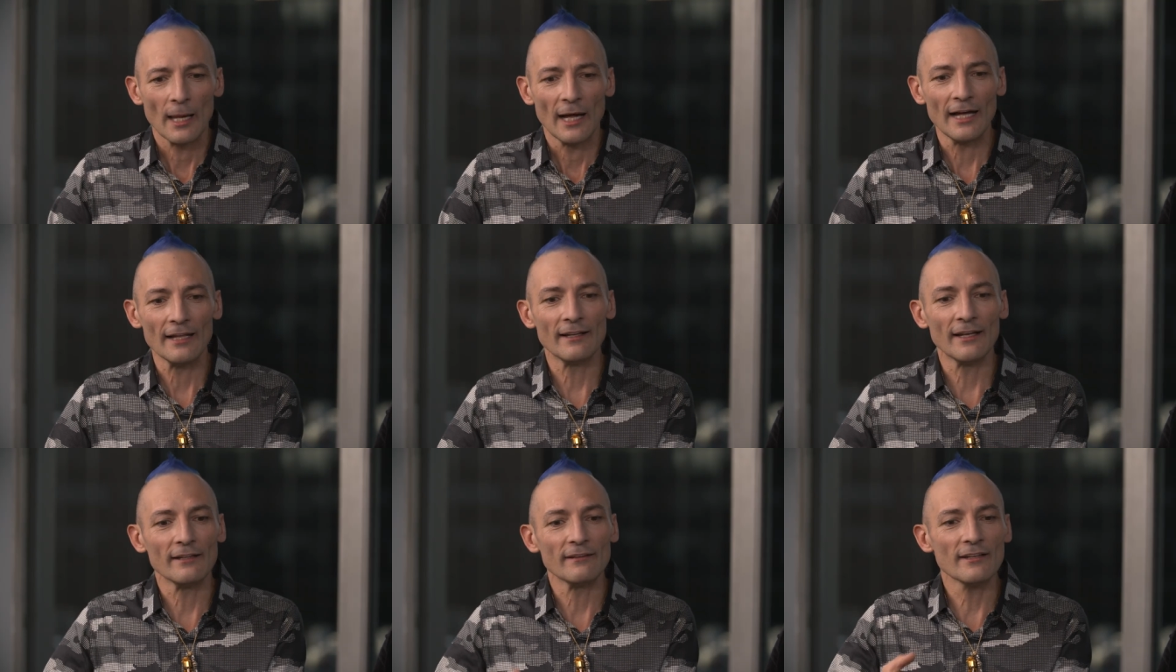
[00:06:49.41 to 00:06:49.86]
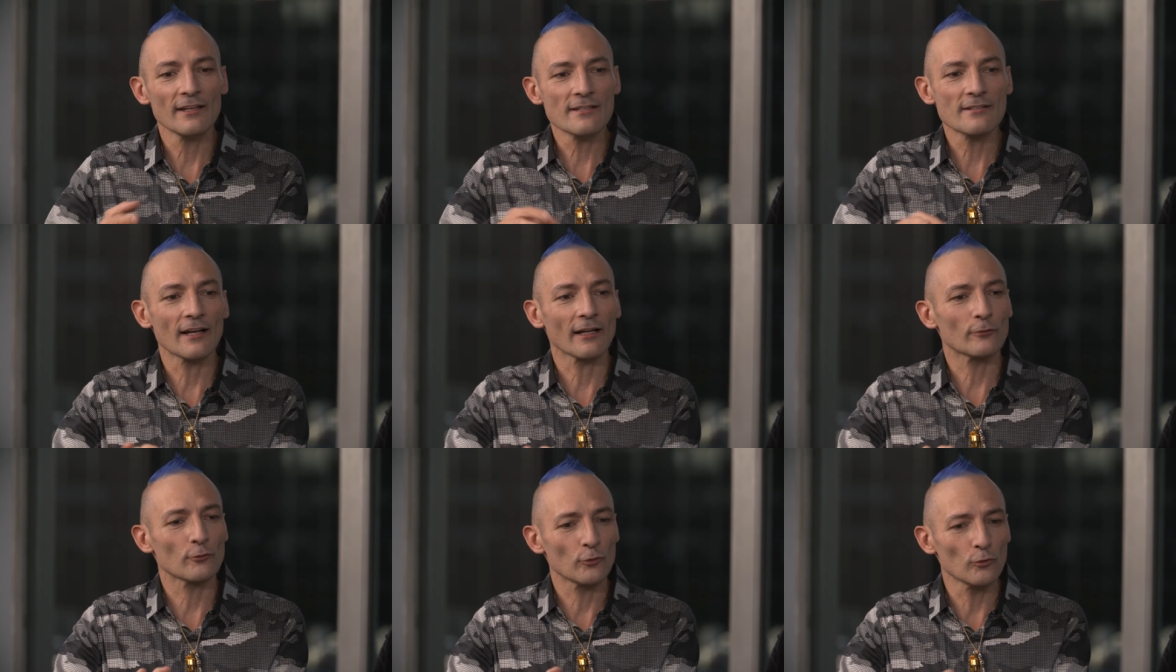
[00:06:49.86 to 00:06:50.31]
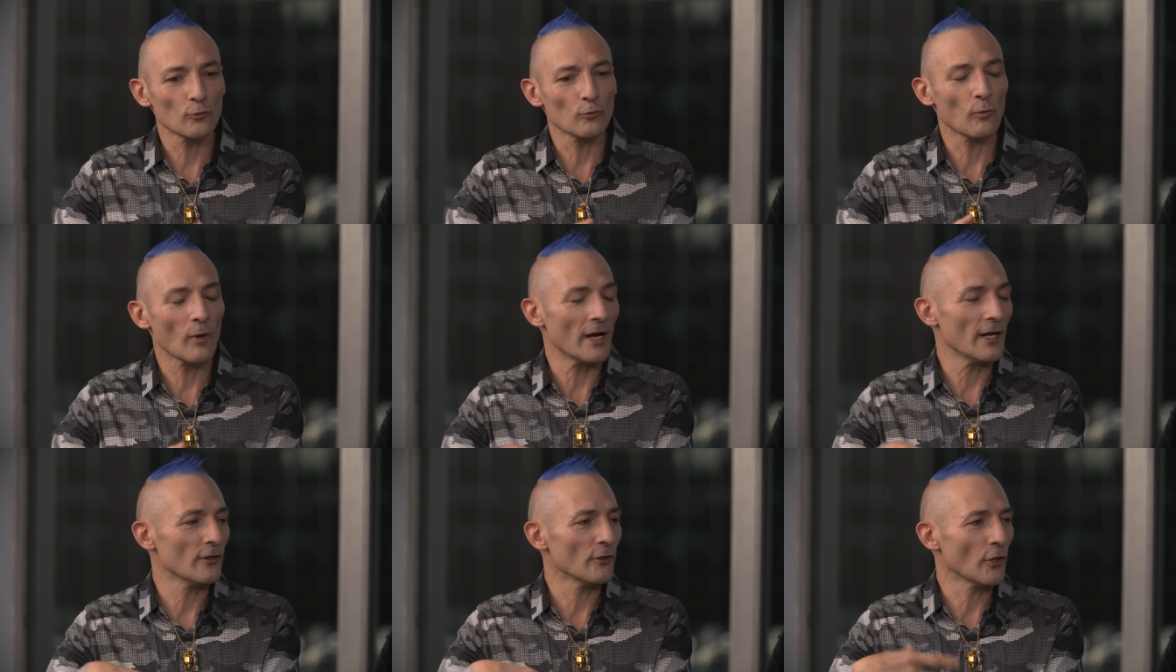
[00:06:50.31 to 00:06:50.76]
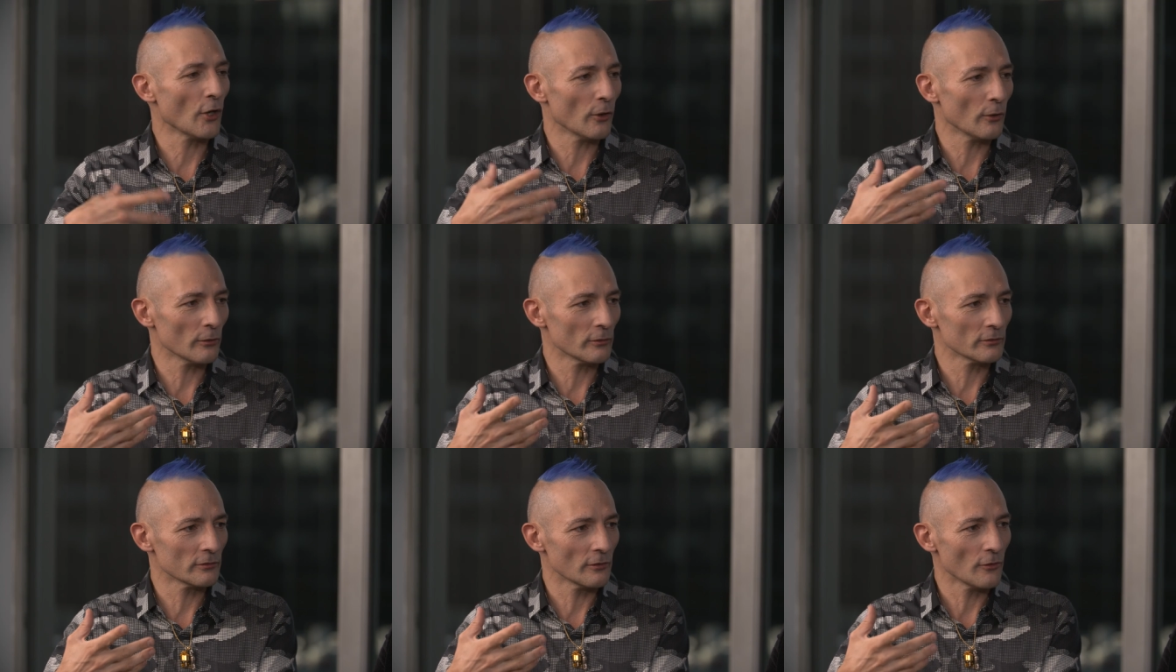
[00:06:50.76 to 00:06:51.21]
And then these are two
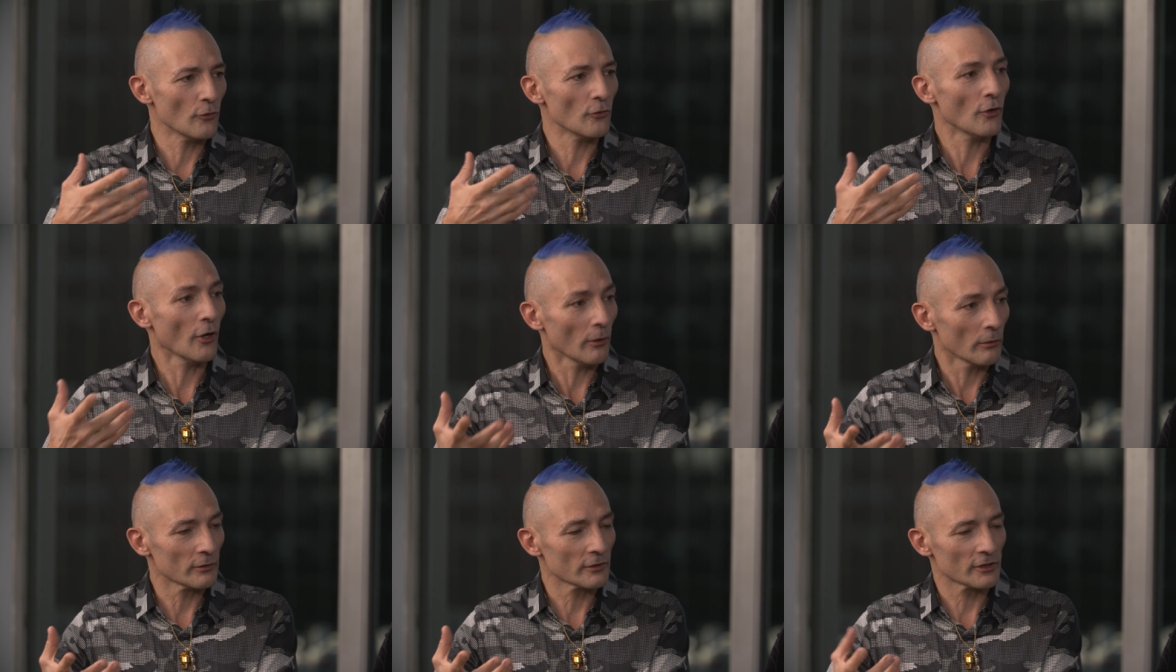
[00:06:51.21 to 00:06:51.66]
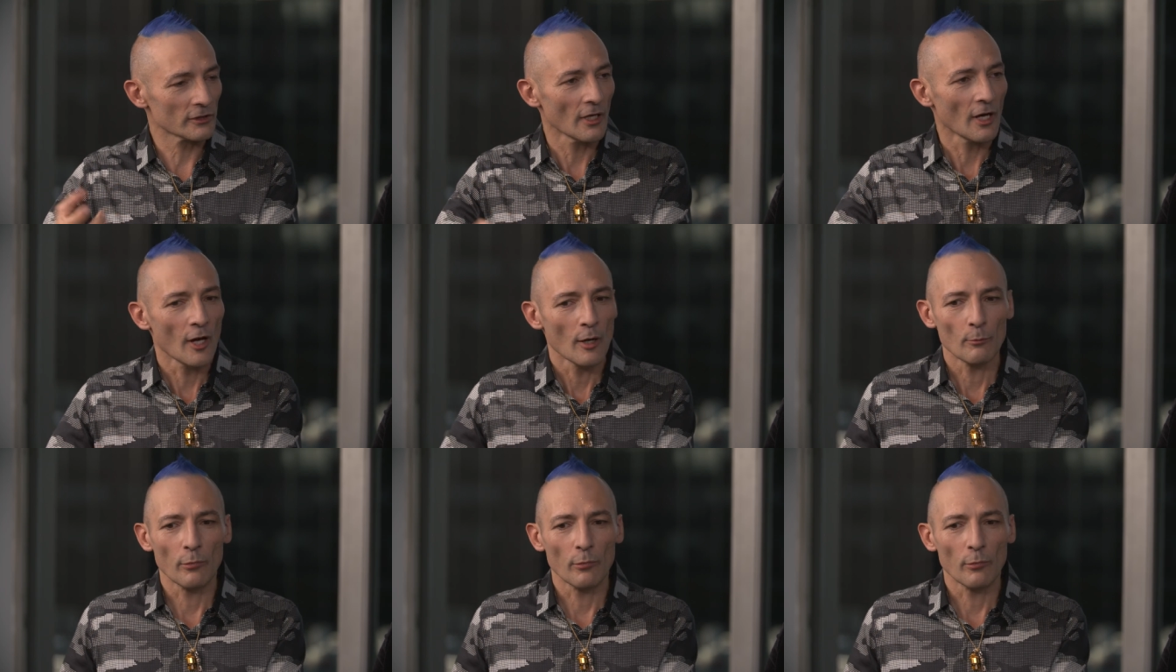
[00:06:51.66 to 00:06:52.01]
well-known notes.